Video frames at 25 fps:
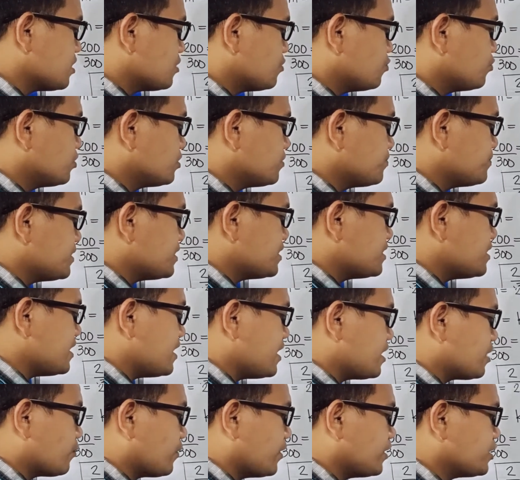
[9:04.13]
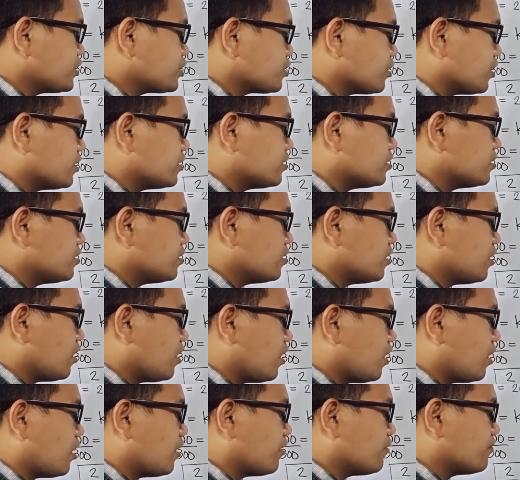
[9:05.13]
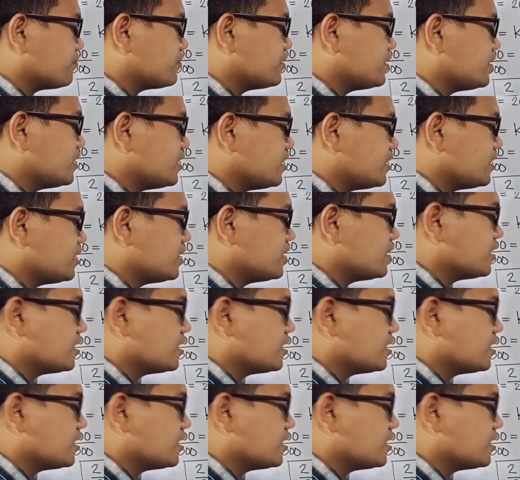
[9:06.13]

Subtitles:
would be the equation of the